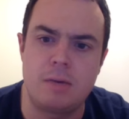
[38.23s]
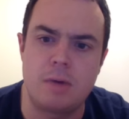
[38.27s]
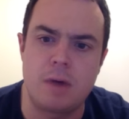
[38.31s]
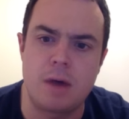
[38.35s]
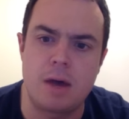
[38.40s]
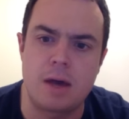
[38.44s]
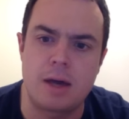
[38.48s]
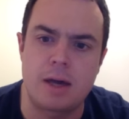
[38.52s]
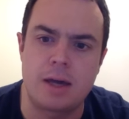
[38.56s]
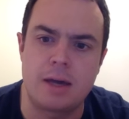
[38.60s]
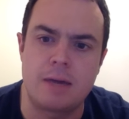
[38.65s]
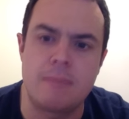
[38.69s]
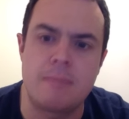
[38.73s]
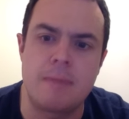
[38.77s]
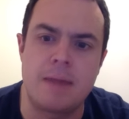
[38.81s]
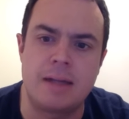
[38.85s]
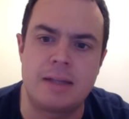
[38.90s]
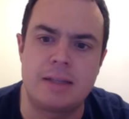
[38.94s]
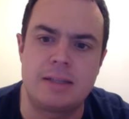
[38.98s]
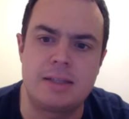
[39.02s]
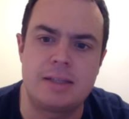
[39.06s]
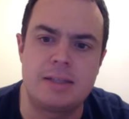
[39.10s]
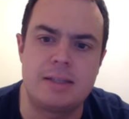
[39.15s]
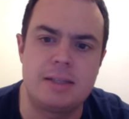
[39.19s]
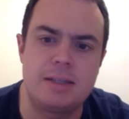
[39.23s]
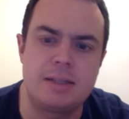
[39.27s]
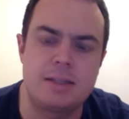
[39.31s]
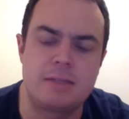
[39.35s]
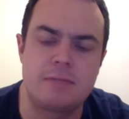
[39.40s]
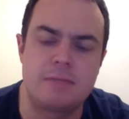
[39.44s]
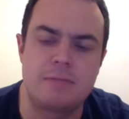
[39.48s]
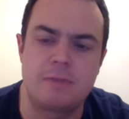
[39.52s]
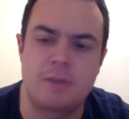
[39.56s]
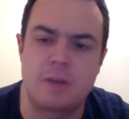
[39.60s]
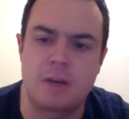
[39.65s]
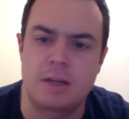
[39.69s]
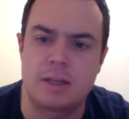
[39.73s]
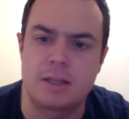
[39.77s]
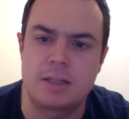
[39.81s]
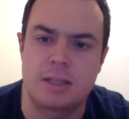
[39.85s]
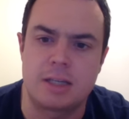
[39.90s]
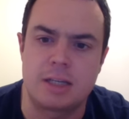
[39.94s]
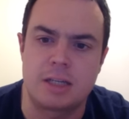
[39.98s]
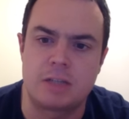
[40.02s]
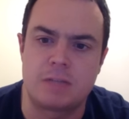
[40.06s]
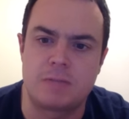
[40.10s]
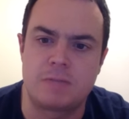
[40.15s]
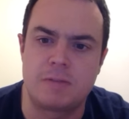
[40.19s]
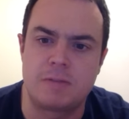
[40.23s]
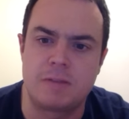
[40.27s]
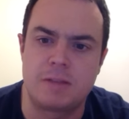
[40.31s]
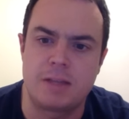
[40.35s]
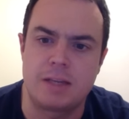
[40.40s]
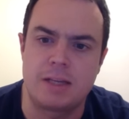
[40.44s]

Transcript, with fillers: work in Man City's advantage for